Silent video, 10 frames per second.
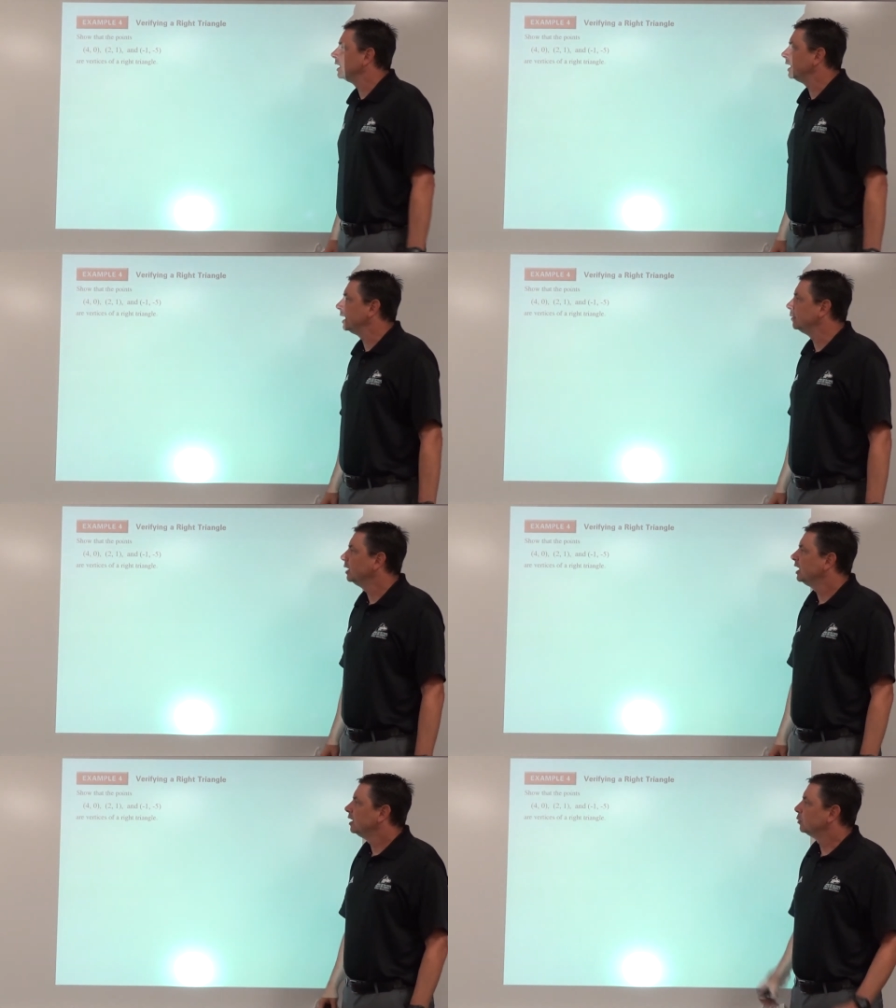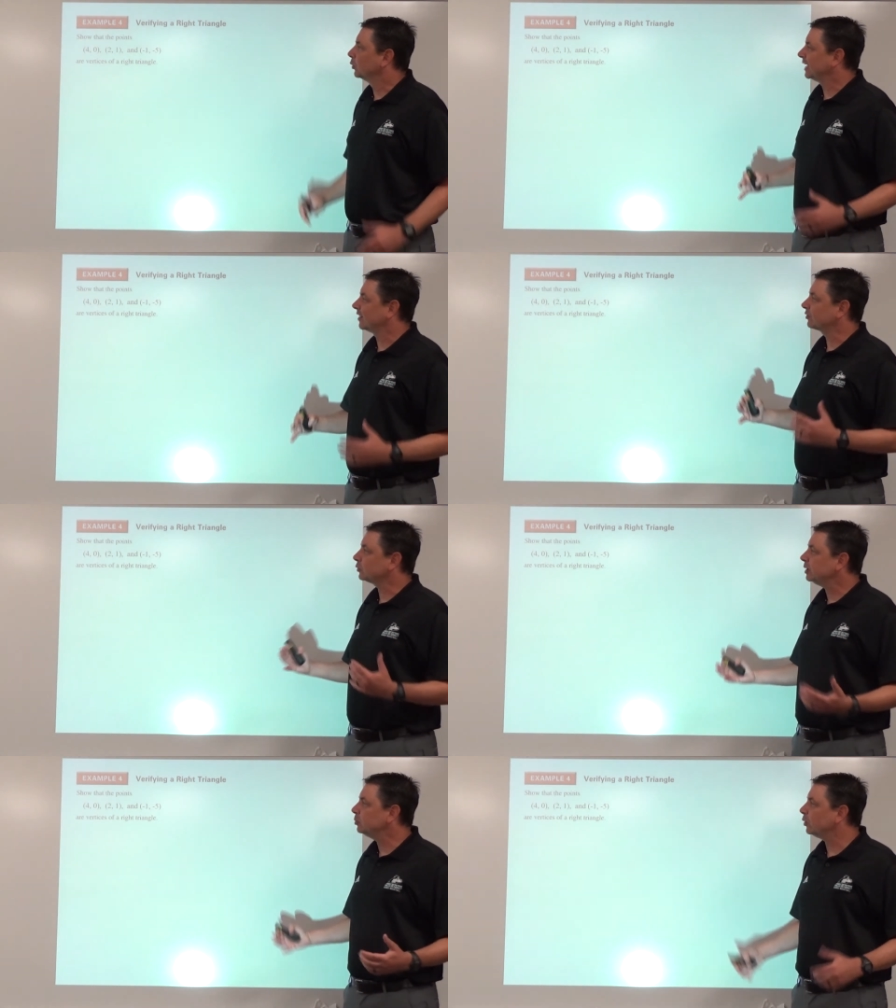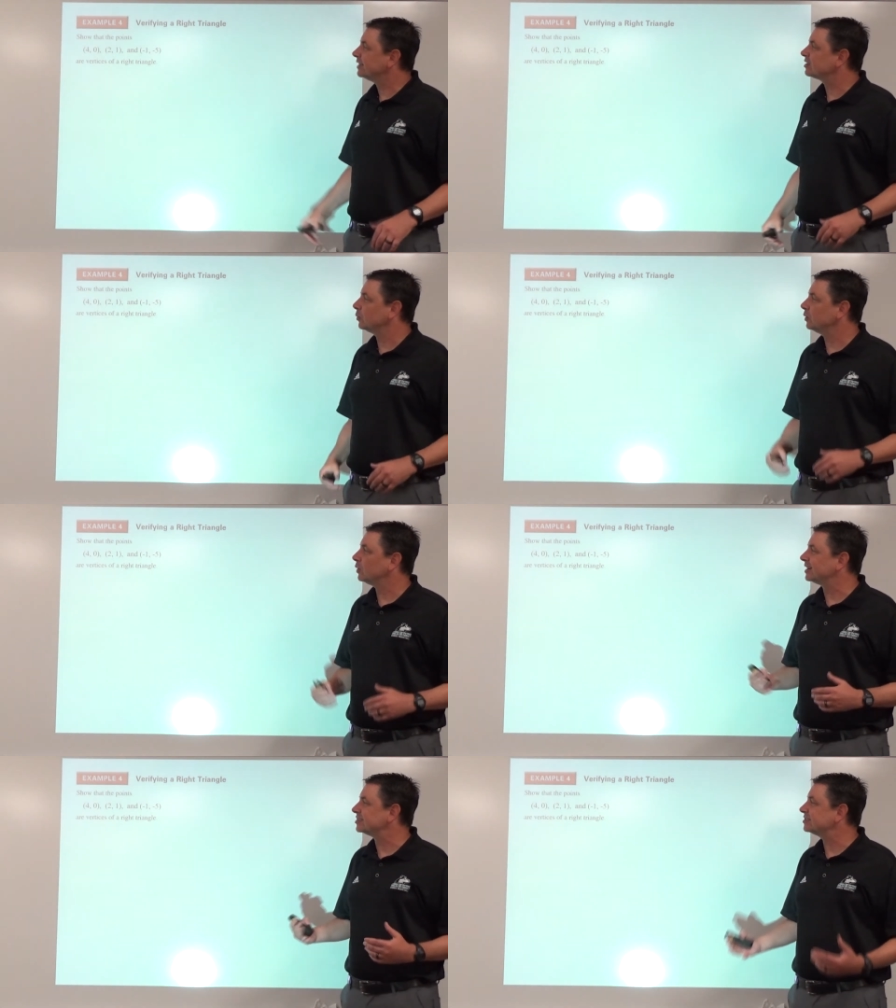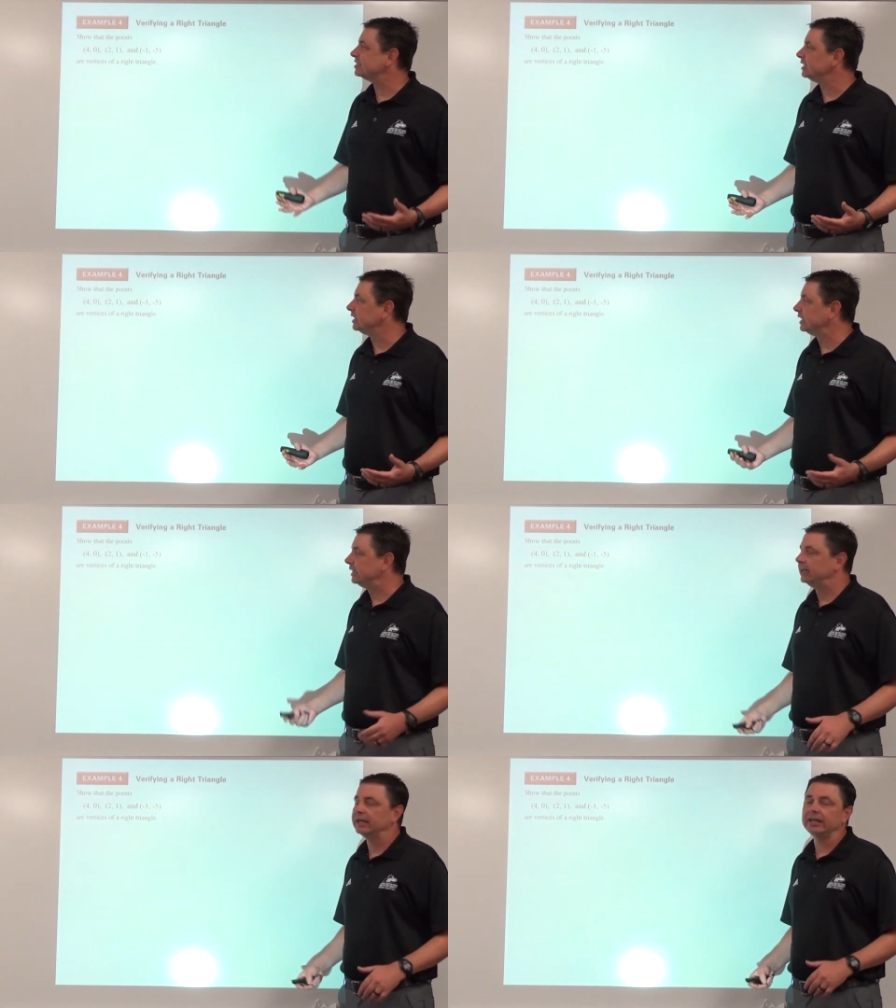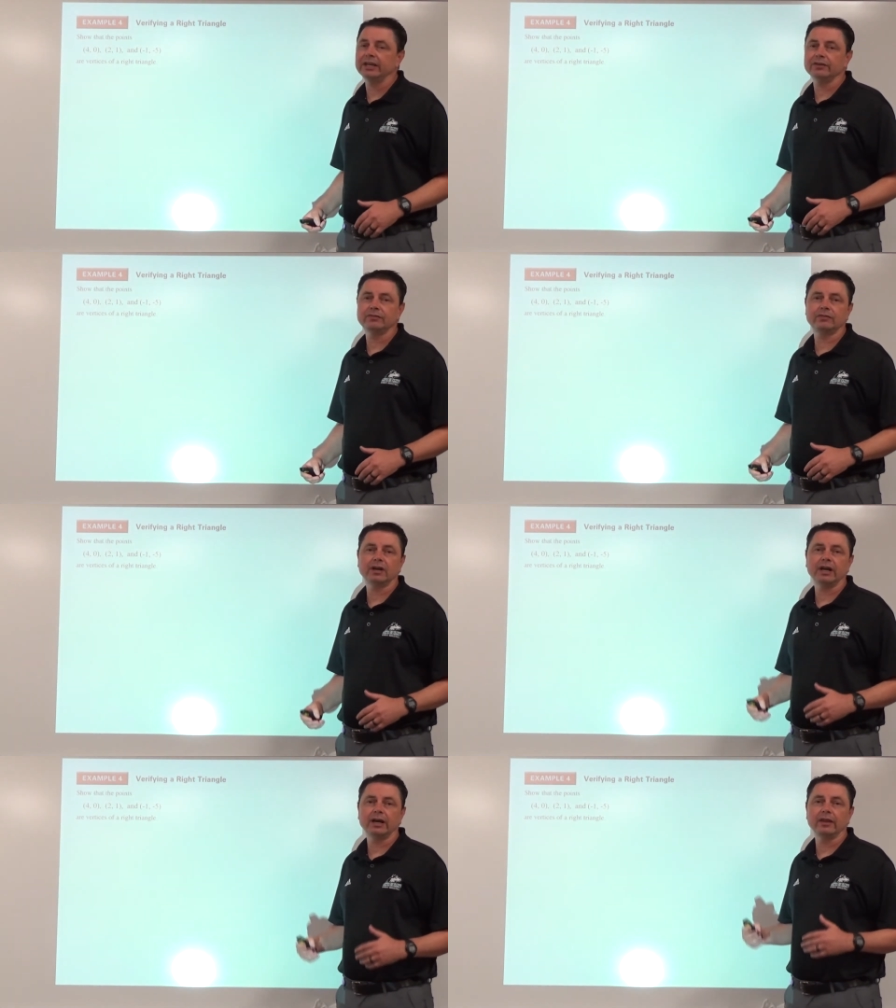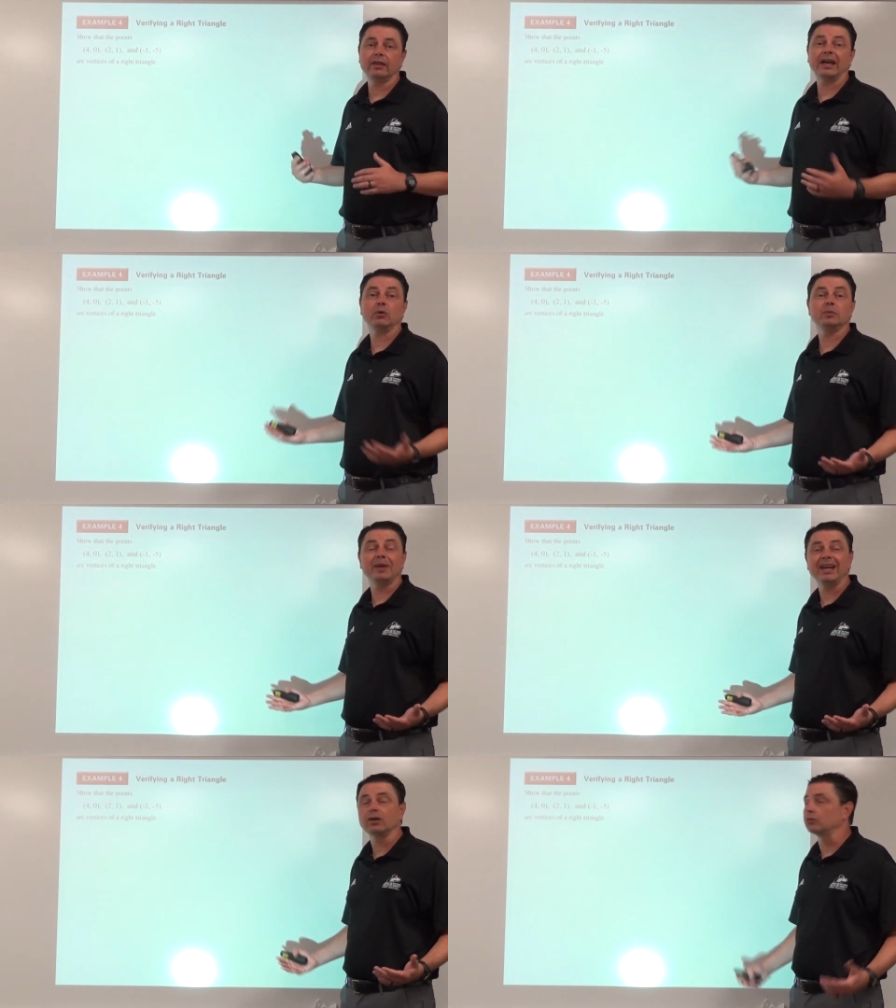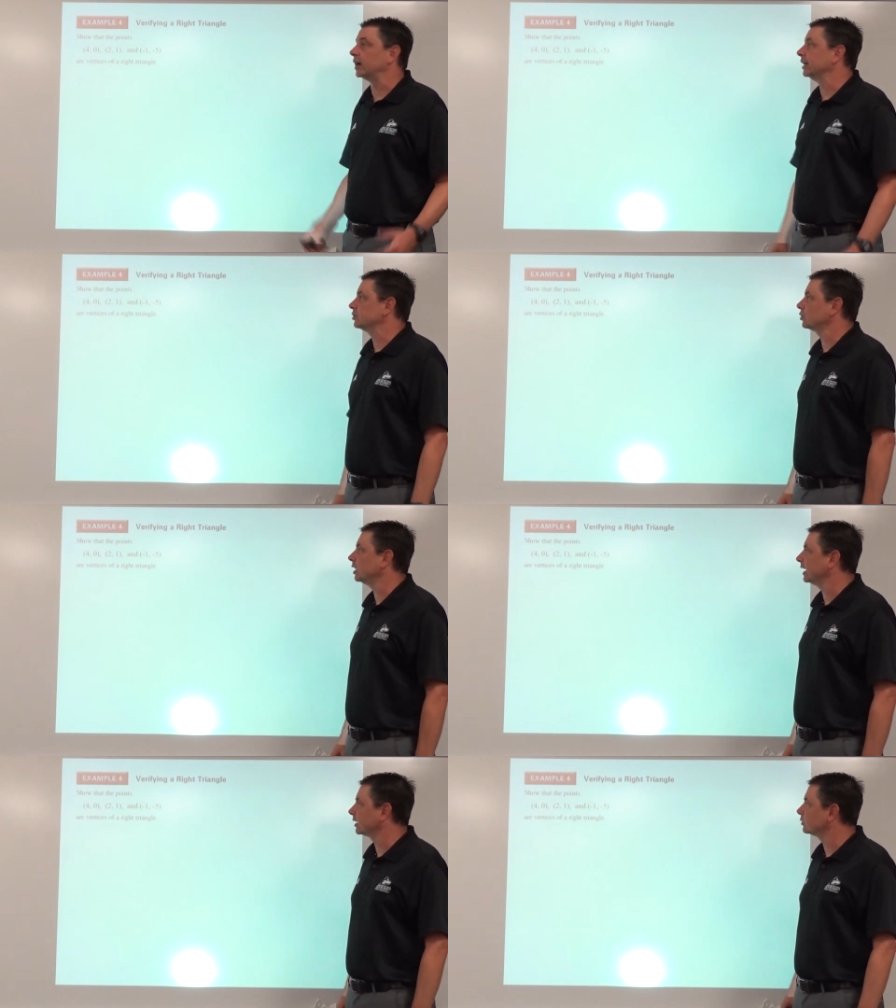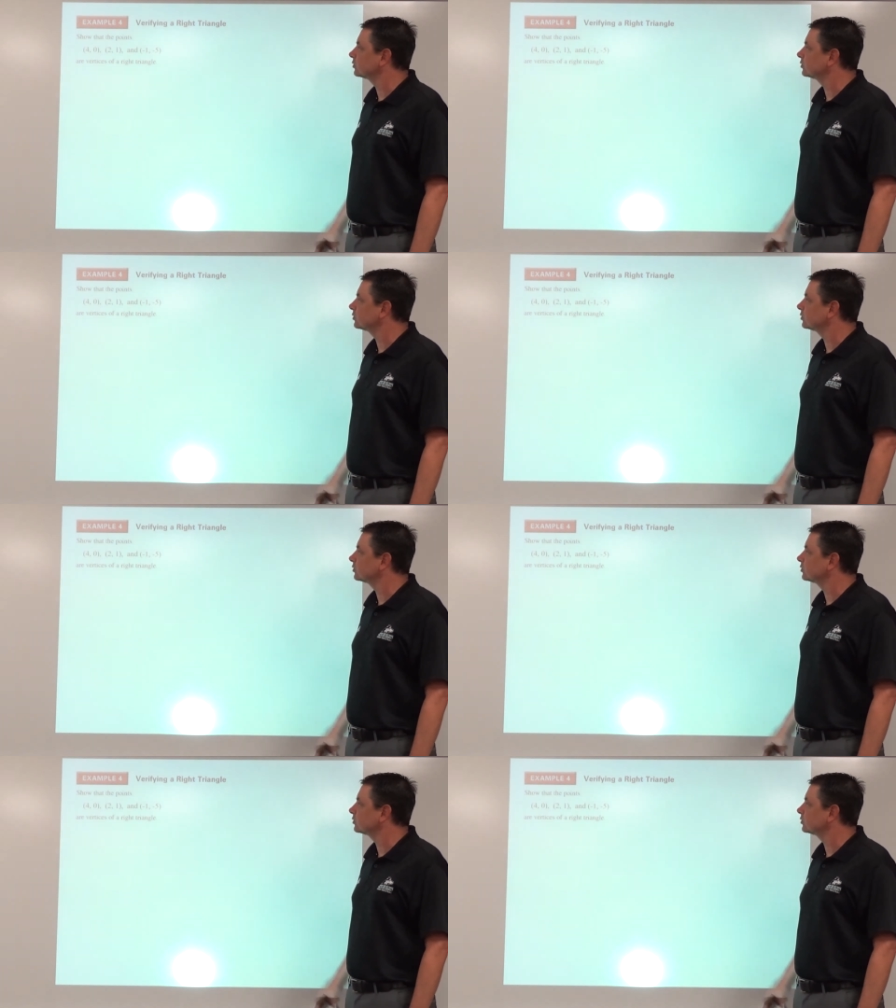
Uh, we have three points and we want to see if uh, that would make a right triangle.